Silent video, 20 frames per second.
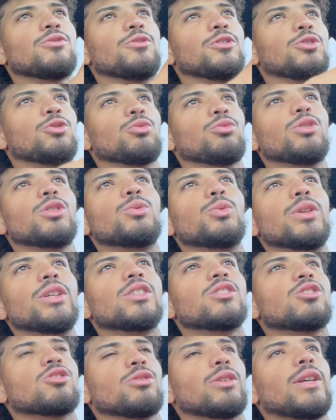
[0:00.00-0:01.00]
for 3
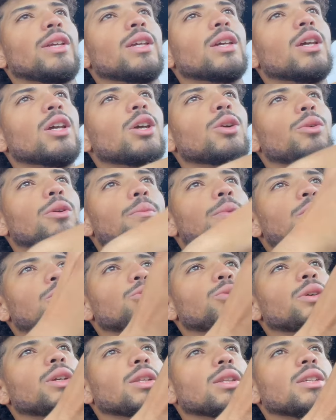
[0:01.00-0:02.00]
weeks straight. We've been
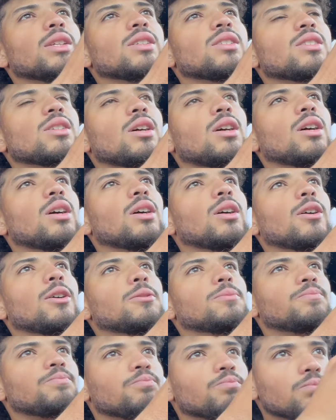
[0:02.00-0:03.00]
doing this
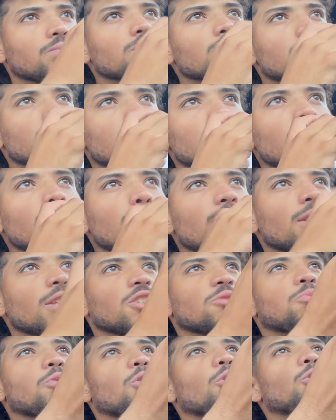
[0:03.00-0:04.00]

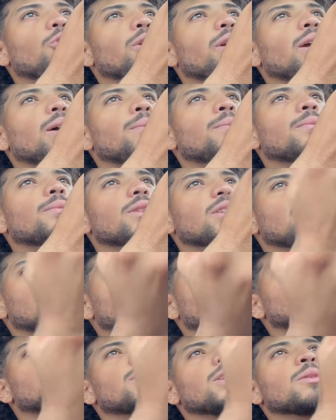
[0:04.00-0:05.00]
this program, this
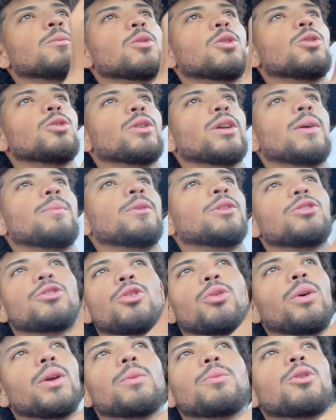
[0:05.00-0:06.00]
lifting program and
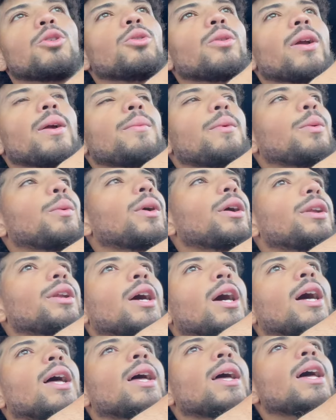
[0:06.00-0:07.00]
throwing program and
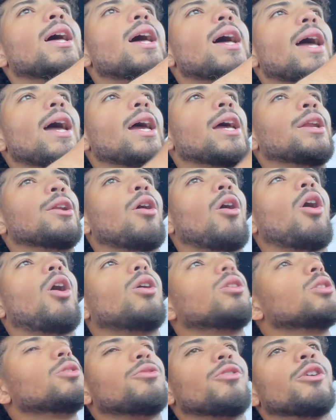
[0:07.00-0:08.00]
whatnot, and
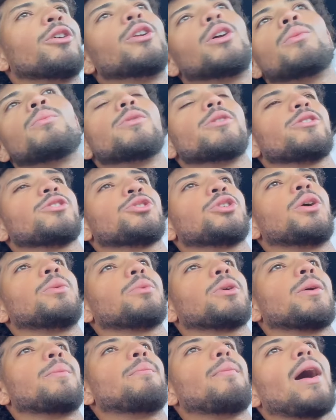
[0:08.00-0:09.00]
all of our numbers are
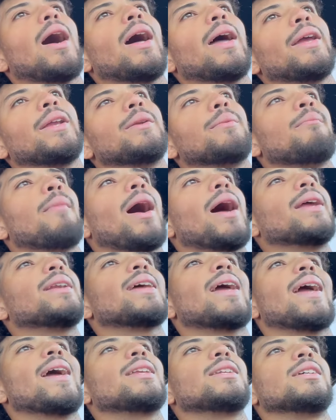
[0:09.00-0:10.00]
up combined, mine
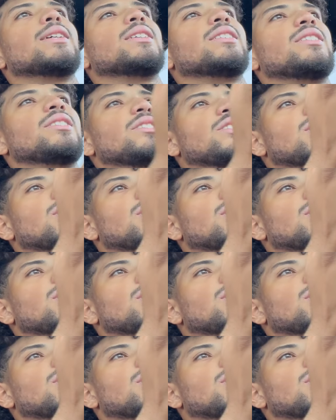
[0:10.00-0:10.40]
and his.